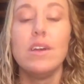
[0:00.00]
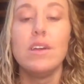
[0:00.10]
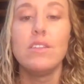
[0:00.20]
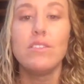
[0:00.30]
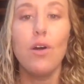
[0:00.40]

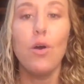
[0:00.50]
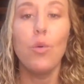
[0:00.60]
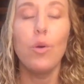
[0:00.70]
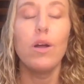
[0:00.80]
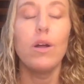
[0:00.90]

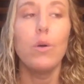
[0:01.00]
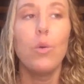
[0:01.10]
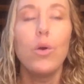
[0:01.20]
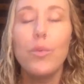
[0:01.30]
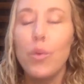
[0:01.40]
So
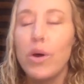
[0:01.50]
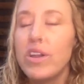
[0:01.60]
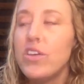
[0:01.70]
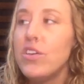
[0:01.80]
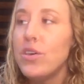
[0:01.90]
one
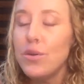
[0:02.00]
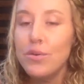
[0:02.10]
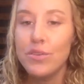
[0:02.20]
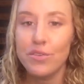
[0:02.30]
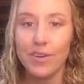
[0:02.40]

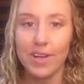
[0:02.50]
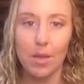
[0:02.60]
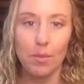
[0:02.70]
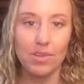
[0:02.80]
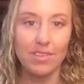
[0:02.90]
huge fucking
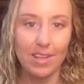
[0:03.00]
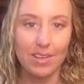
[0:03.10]
mistake